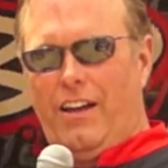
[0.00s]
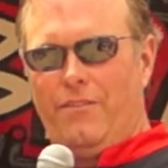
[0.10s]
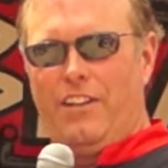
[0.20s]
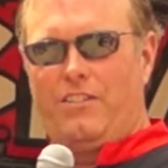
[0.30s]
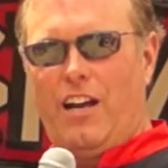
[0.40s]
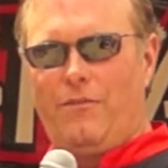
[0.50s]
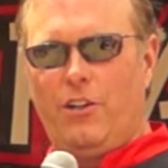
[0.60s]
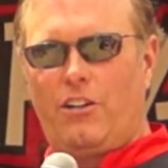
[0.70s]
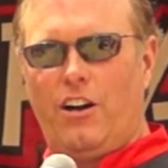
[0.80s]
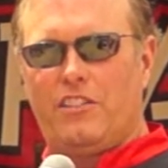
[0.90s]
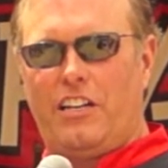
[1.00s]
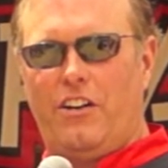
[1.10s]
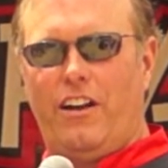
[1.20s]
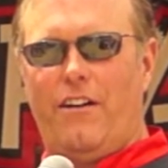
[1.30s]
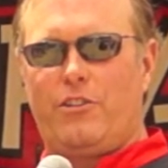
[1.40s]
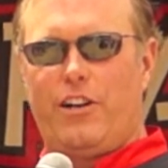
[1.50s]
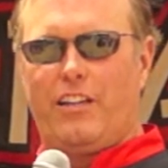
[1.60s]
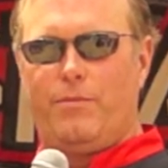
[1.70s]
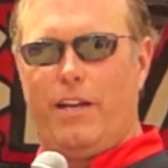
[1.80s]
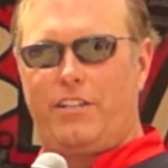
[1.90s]
These Top Fuel cars, they don't have a
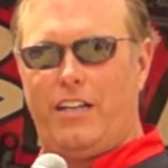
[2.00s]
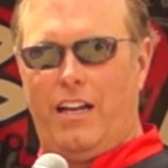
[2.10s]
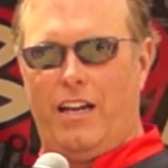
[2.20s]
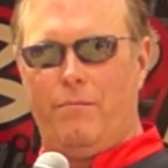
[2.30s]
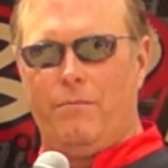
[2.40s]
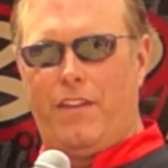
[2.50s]
transmission in them.